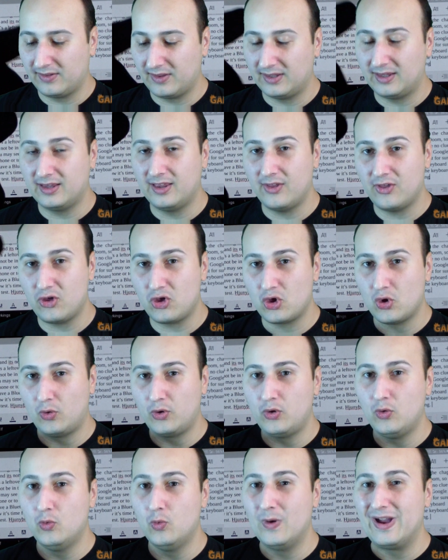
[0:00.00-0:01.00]
is that it does
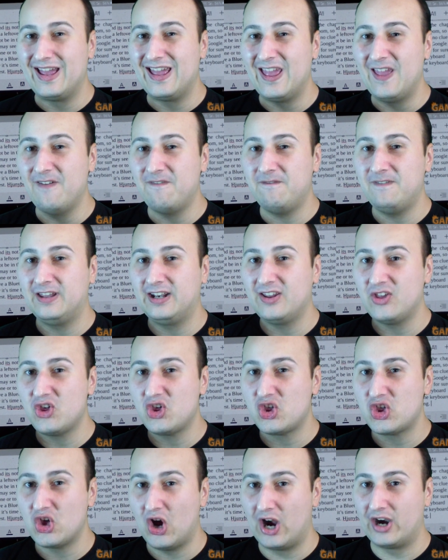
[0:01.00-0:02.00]
show you if it is
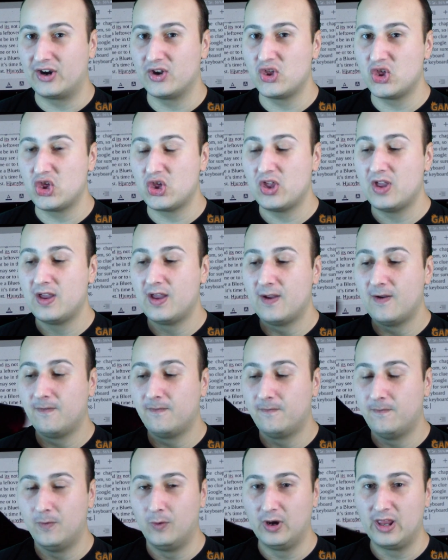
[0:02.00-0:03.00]
charged
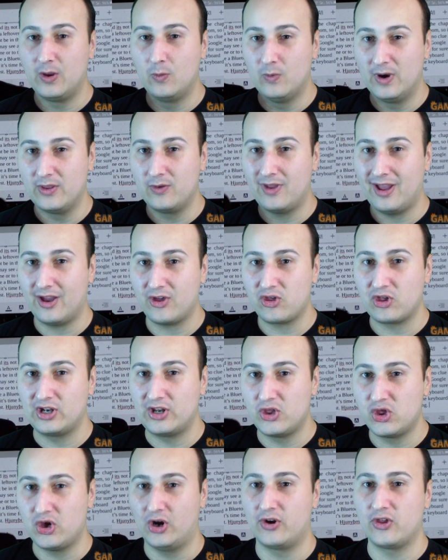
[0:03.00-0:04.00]
fully when you
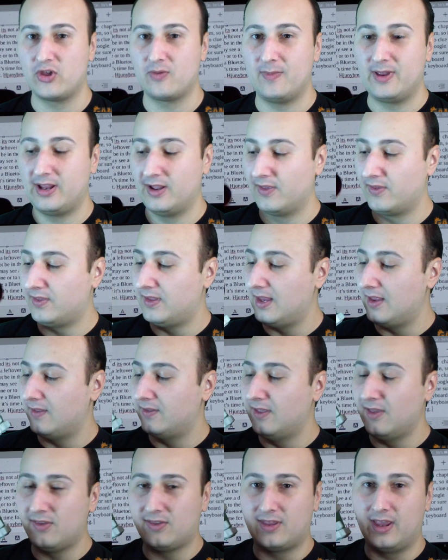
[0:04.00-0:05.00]
actually charge it, because
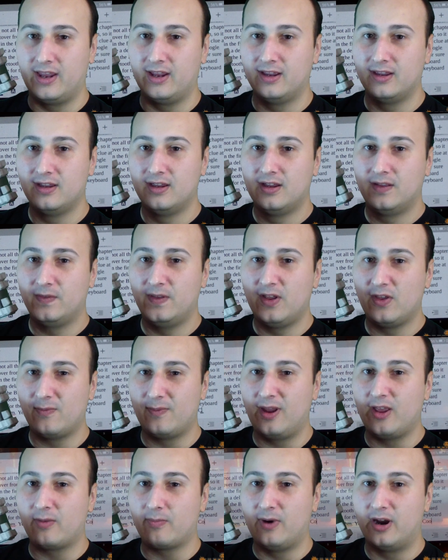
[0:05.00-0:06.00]
this thing, the
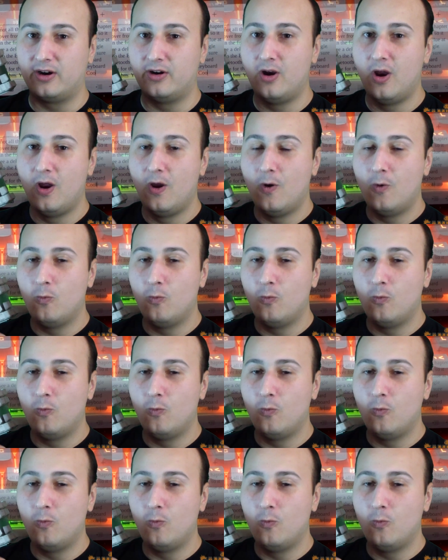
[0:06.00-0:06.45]
spacebar,